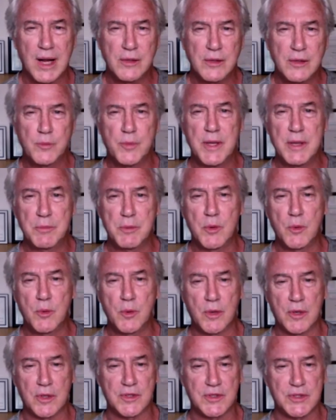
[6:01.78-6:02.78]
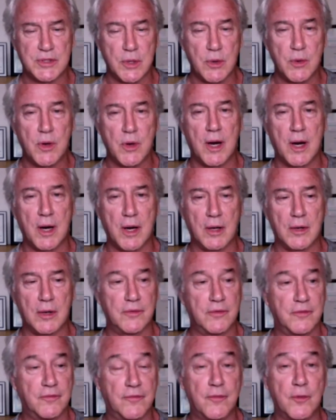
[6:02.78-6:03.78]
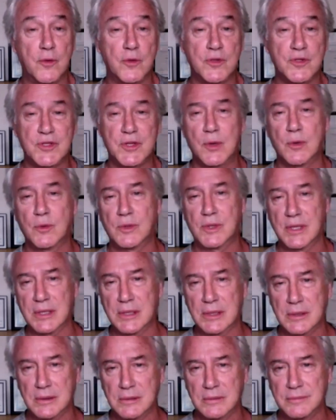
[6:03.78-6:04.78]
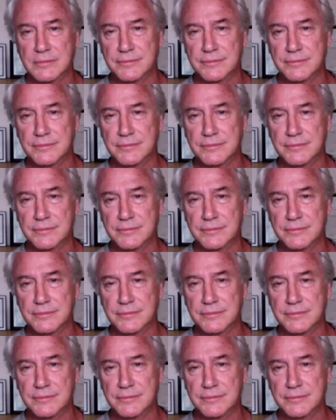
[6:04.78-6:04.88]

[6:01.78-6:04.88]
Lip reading: people work so hard for so little?